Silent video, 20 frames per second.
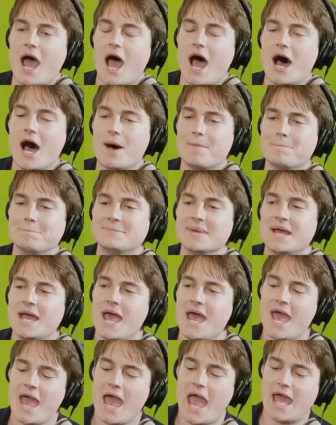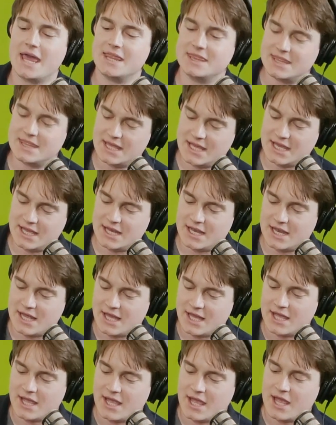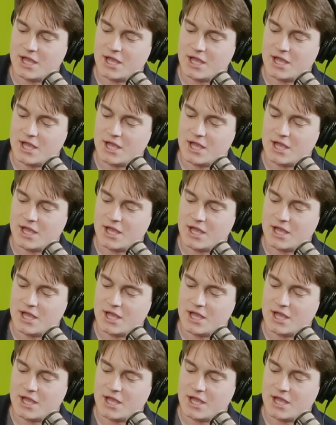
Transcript: And then